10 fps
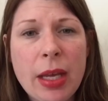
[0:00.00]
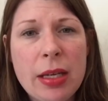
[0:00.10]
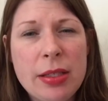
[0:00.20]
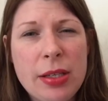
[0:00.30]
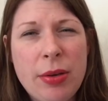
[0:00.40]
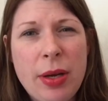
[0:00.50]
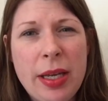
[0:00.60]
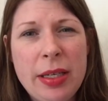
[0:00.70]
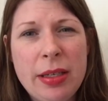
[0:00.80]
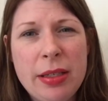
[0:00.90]
And so
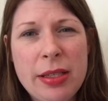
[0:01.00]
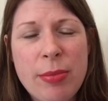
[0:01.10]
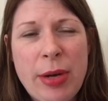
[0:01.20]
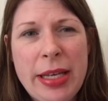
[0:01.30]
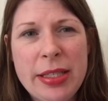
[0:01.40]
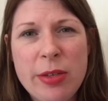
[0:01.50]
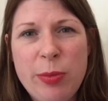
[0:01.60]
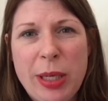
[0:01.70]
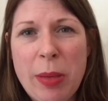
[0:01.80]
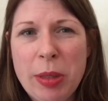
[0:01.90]
in some ways
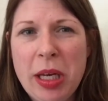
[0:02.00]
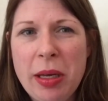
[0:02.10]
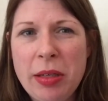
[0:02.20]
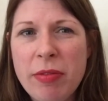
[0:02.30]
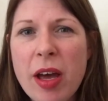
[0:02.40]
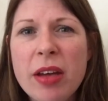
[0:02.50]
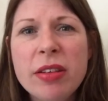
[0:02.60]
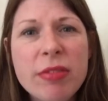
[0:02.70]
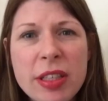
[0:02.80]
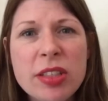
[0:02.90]
I've become a kind of
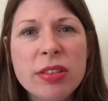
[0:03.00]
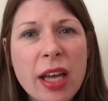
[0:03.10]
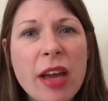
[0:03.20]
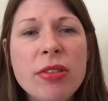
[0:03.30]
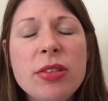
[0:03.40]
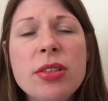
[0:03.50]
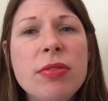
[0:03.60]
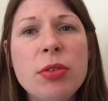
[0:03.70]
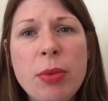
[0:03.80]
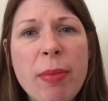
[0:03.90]
unofficial coach
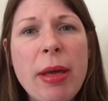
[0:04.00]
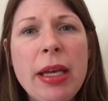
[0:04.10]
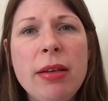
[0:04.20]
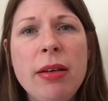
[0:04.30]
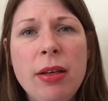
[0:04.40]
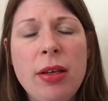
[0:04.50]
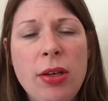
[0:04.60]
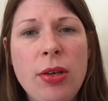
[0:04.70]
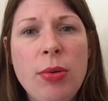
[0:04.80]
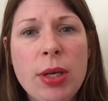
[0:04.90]
for women
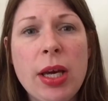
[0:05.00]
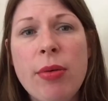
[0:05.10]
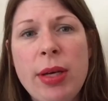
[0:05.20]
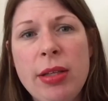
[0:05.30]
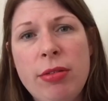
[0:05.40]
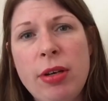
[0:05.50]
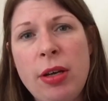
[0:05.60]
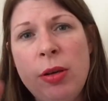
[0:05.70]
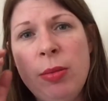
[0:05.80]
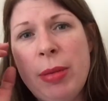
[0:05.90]
who are going
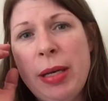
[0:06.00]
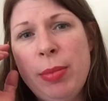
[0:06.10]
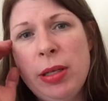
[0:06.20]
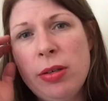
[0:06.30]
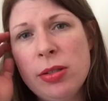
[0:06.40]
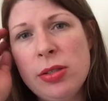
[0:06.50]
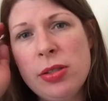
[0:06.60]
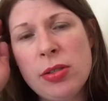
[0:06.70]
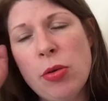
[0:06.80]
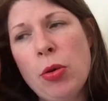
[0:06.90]
through baby
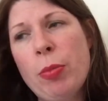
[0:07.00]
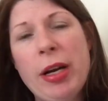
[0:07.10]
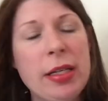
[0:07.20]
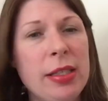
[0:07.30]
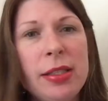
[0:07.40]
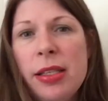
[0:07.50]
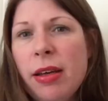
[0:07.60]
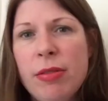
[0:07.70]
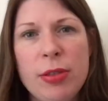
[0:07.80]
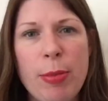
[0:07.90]
loss or pregnancy
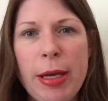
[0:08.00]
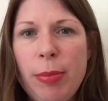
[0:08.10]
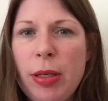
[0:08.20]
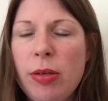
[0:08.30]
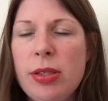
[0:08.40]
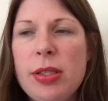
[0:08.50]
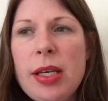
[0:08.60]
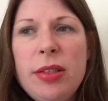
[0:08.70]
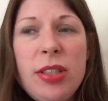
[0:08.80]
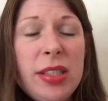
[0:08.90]
after baby loss
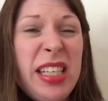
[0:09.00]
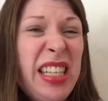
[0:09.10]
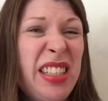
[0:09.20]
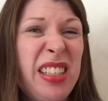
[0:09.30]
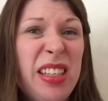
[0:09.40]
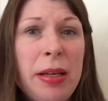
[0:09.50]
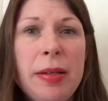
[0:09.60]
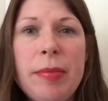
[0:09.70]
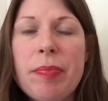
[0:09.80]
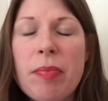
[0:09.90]
and just needs
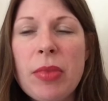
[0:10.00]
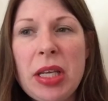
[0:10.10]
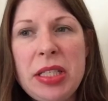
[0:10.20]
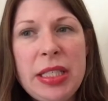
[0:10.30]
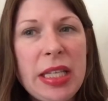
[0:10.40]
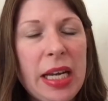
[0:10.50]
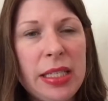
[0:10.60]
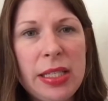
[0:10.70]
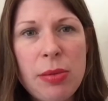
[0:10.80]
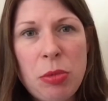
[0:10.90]
to chat
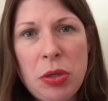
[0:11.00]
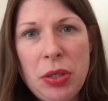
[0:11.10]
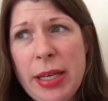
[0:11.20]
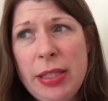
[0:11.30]
to someone.